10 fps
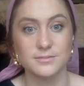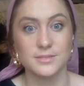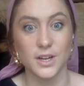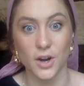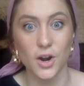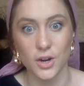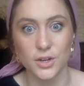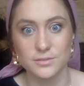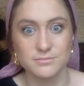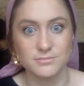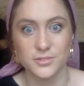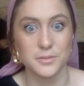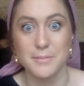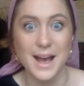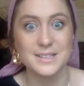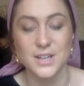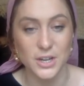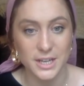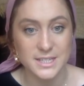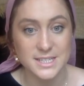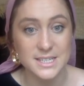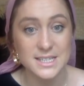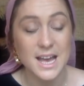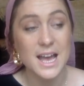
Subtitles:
there are for mass audiences,